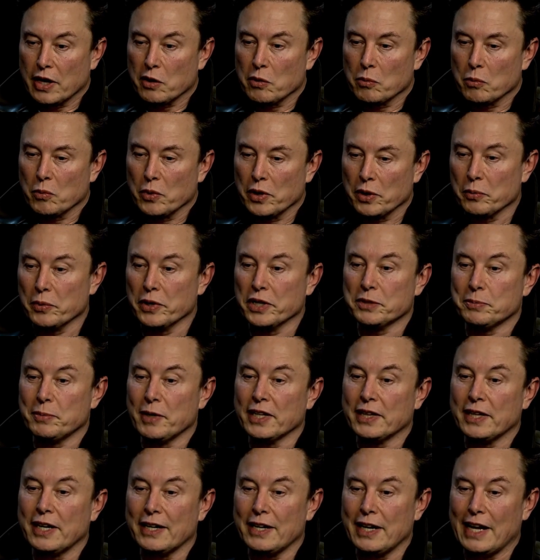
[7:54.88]
like we, we
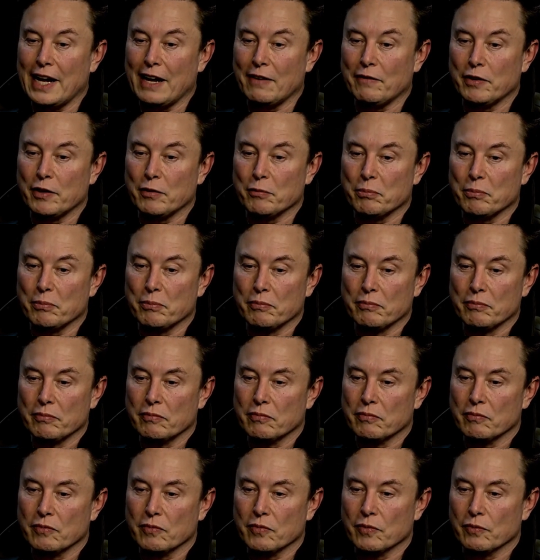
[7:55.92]
expect that to happen
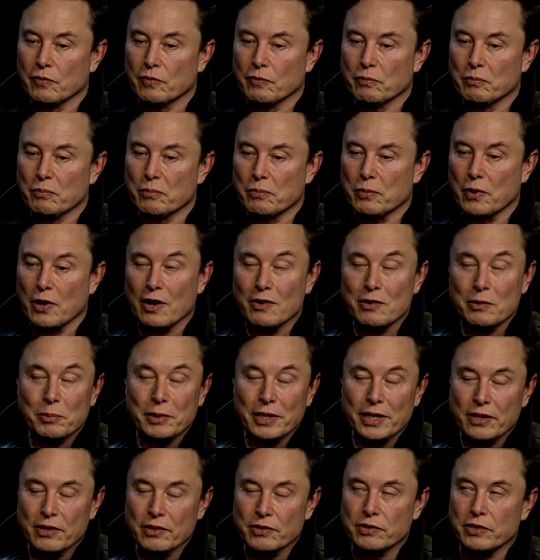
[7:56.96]
probably